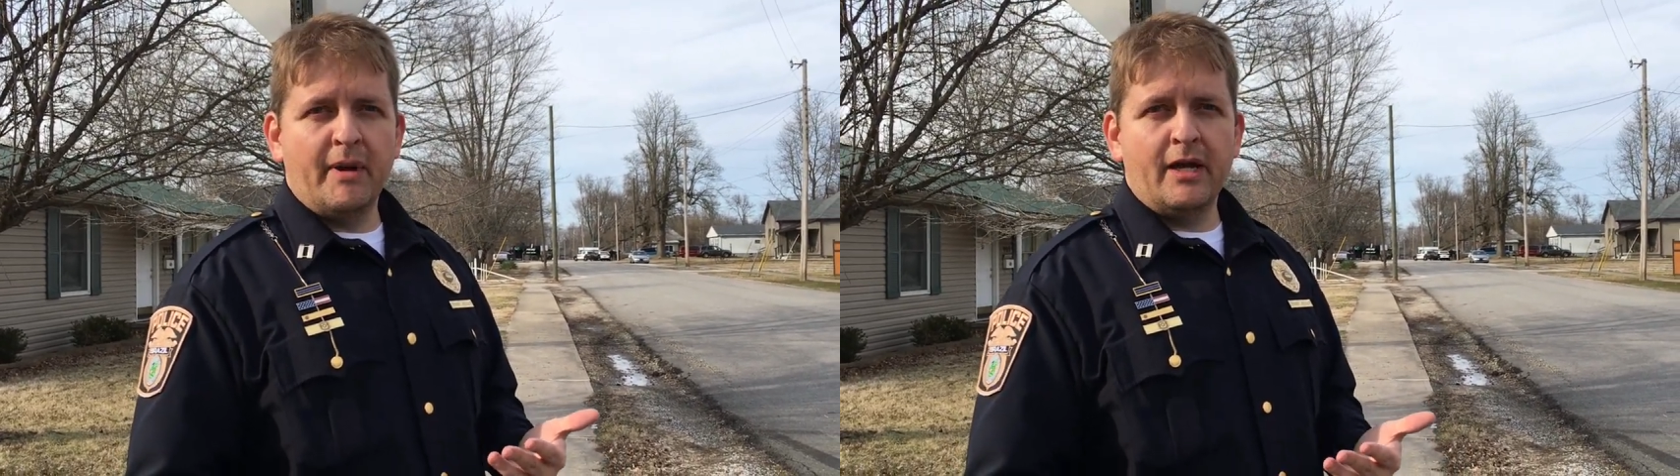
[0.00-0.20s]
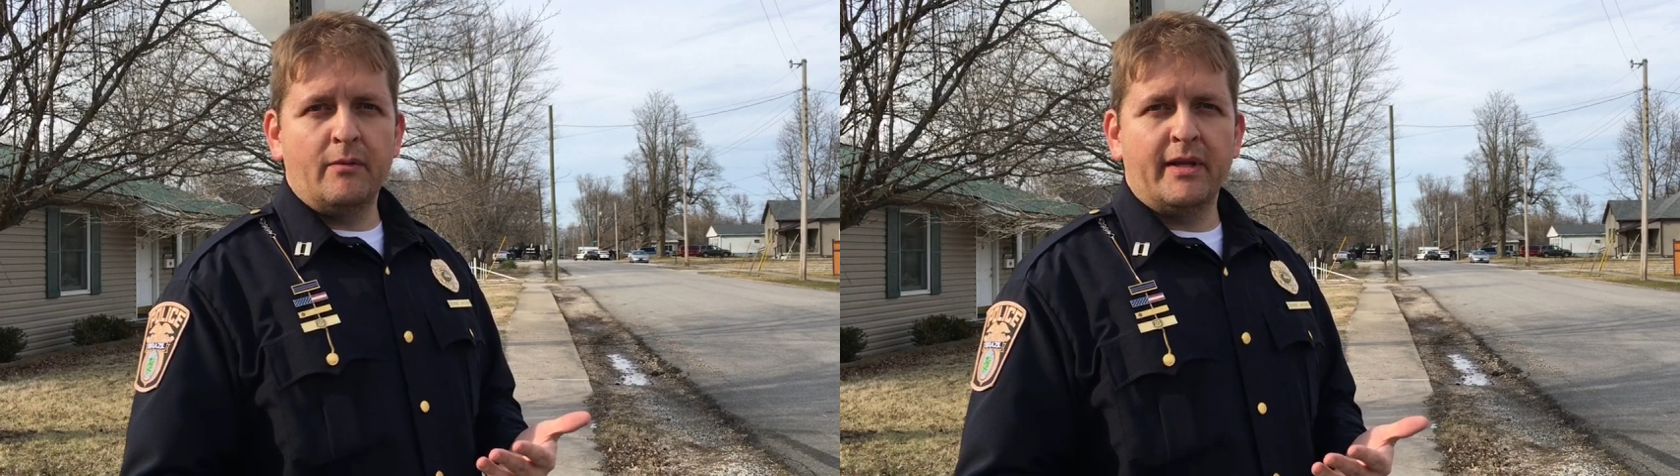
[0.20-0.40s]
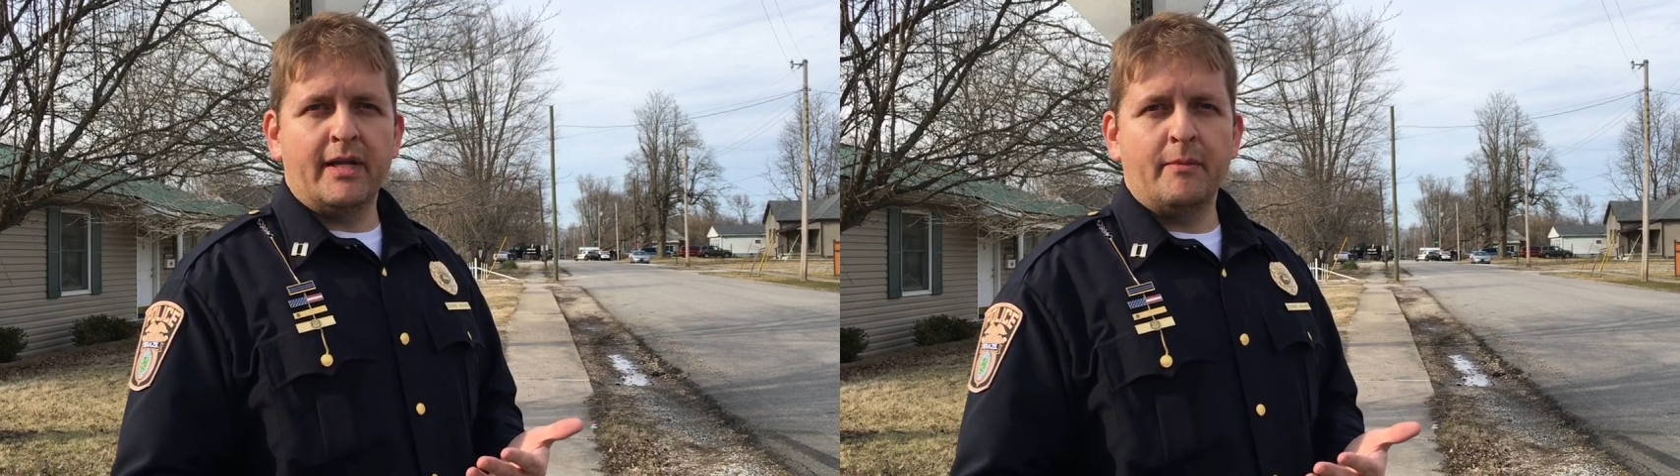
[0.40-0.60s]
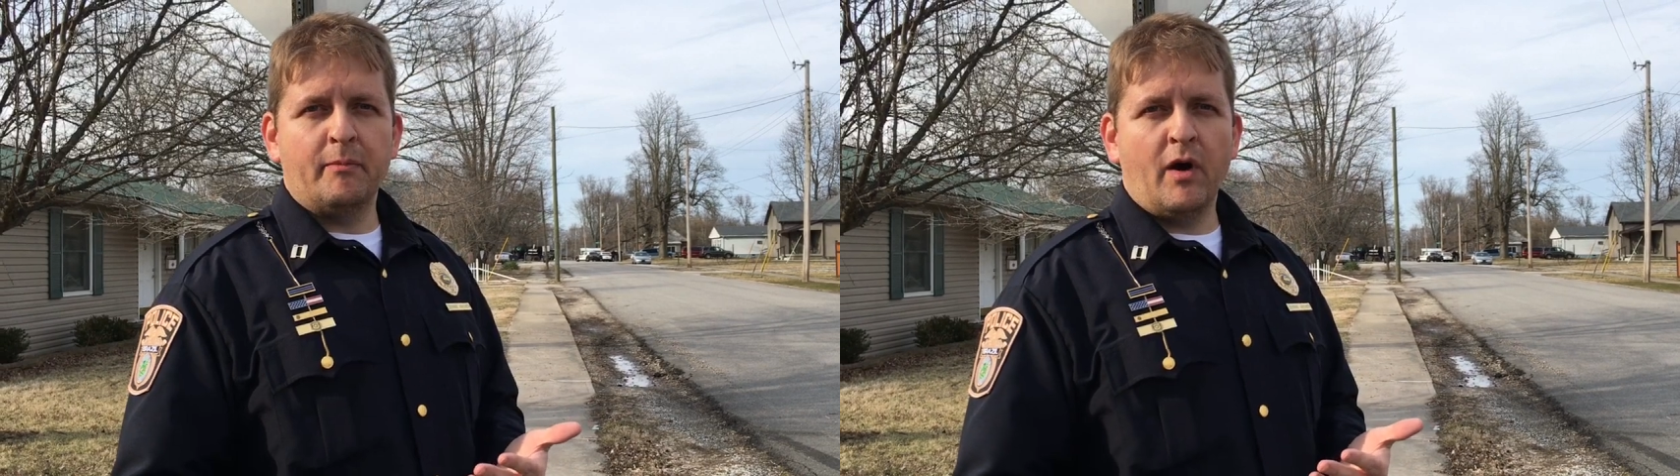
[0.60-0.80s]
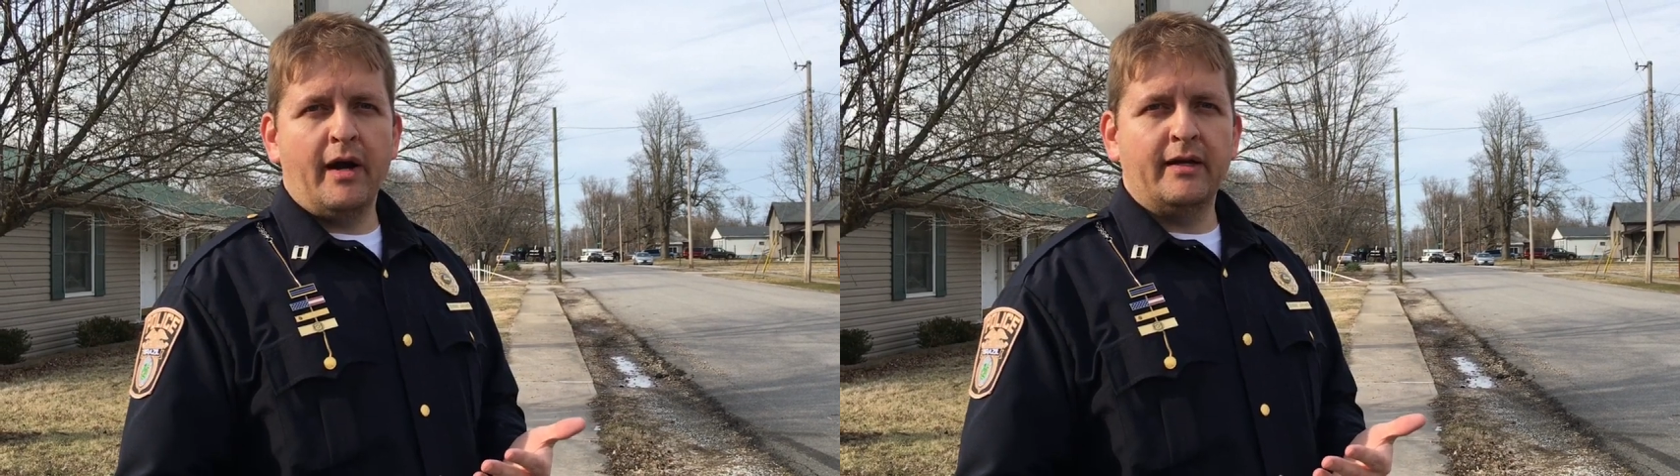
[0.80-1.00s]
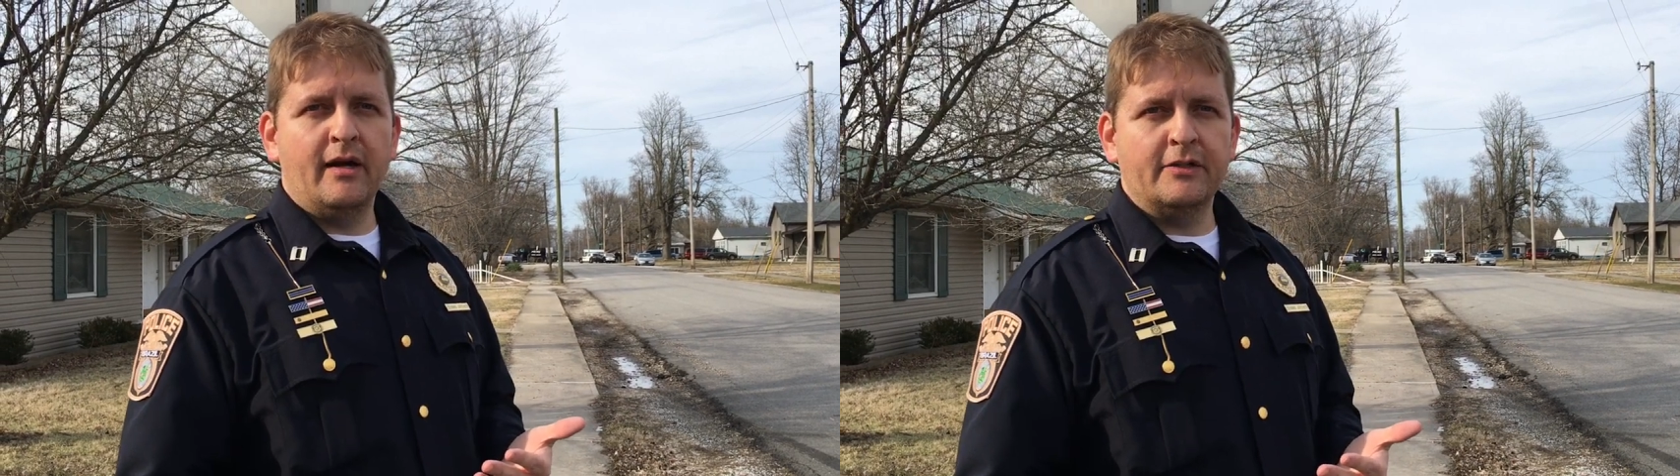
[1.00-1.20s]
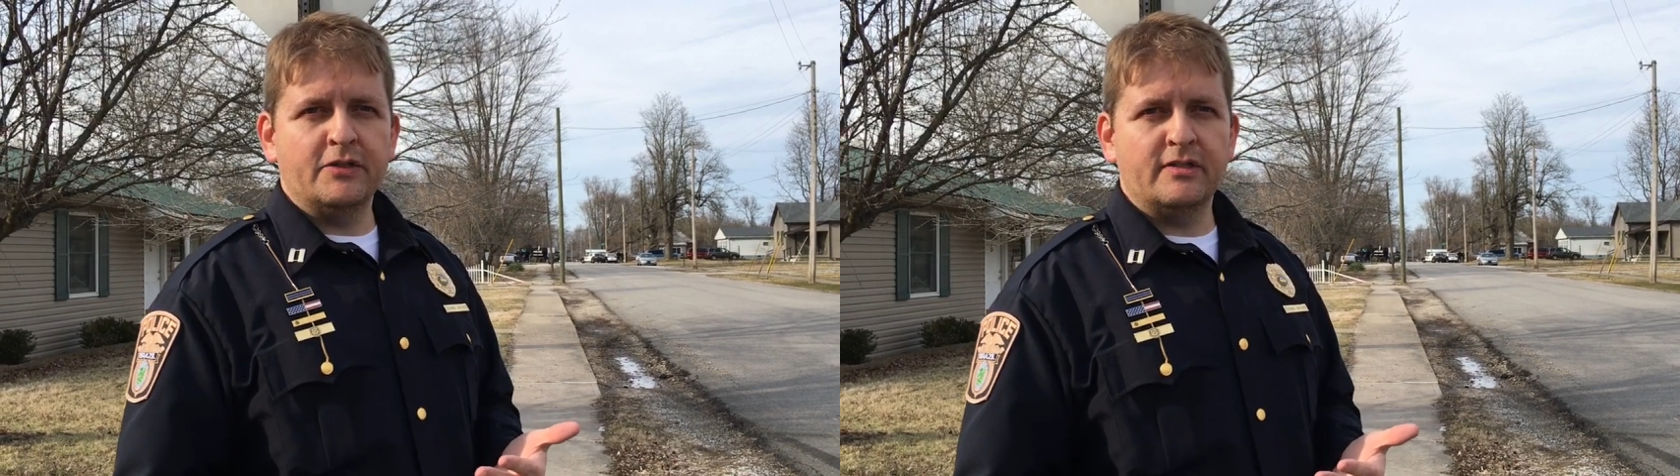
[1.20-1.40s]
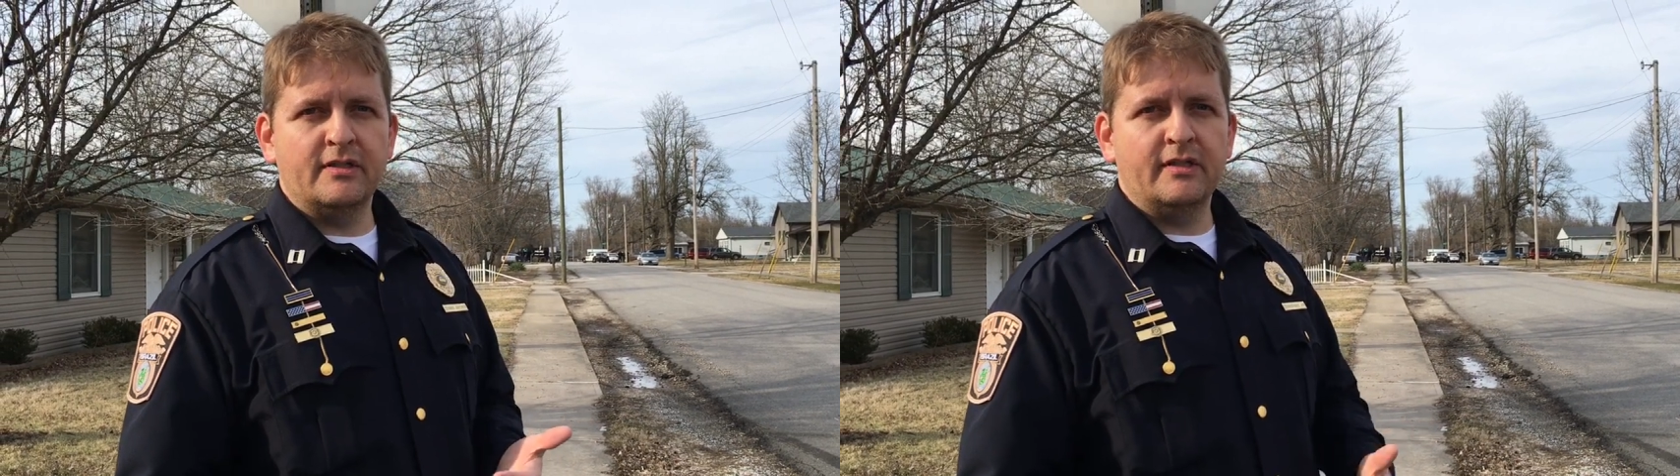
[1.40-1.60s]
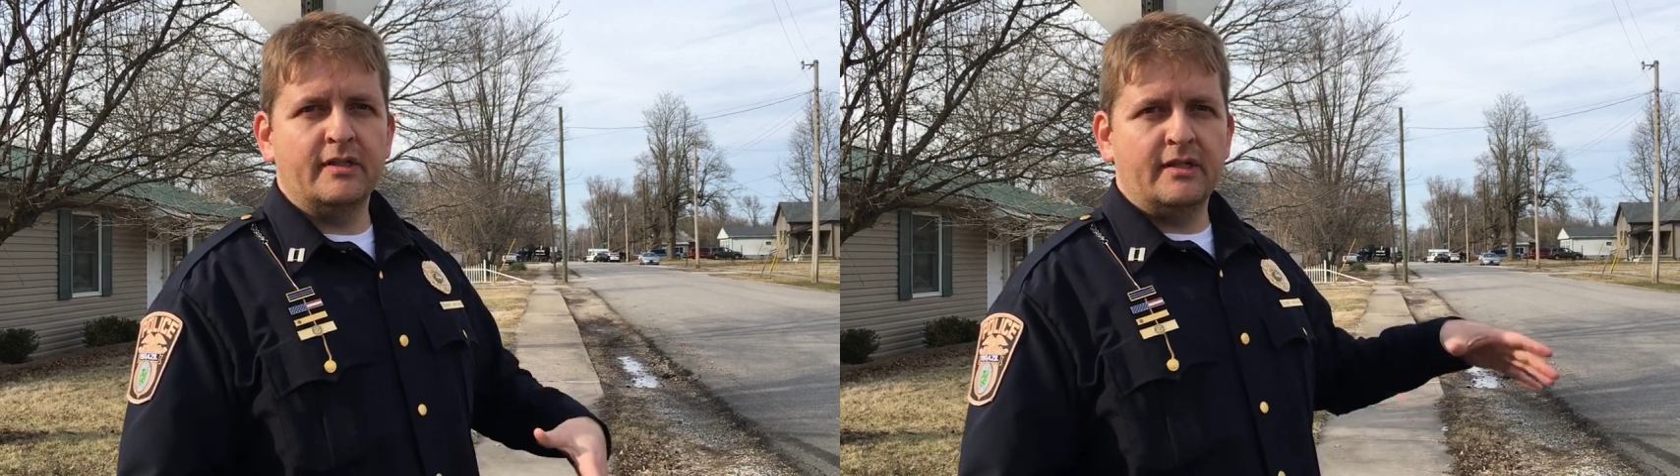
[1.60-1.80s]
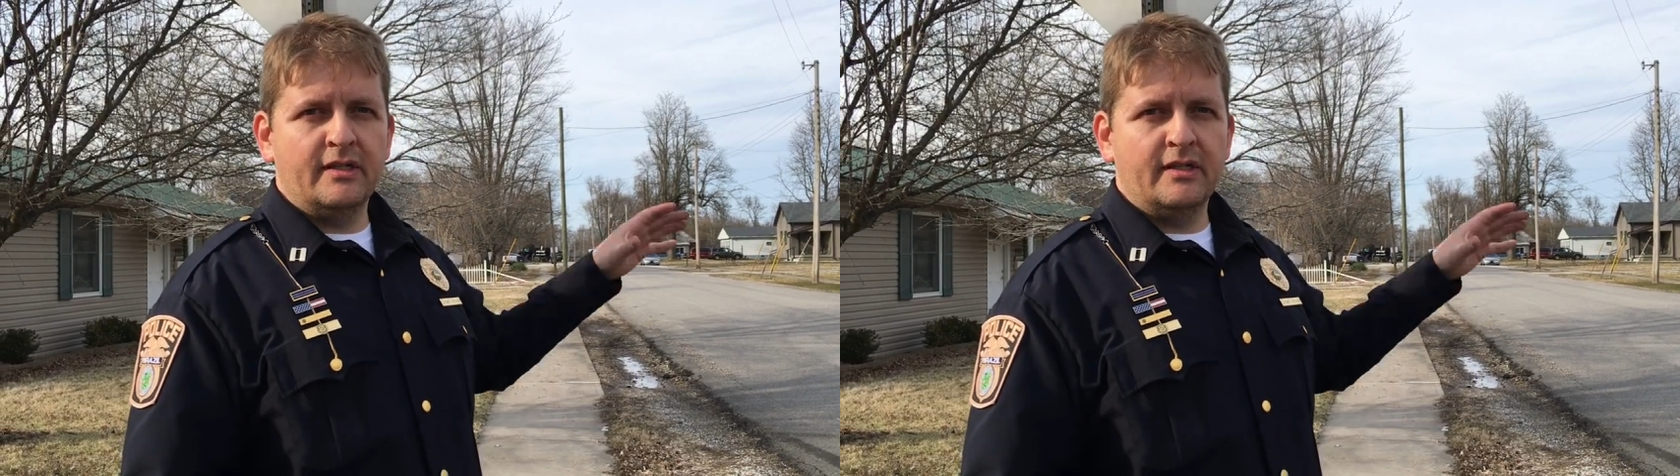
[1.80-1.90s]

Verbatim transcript: male by the name of Brian Hutchison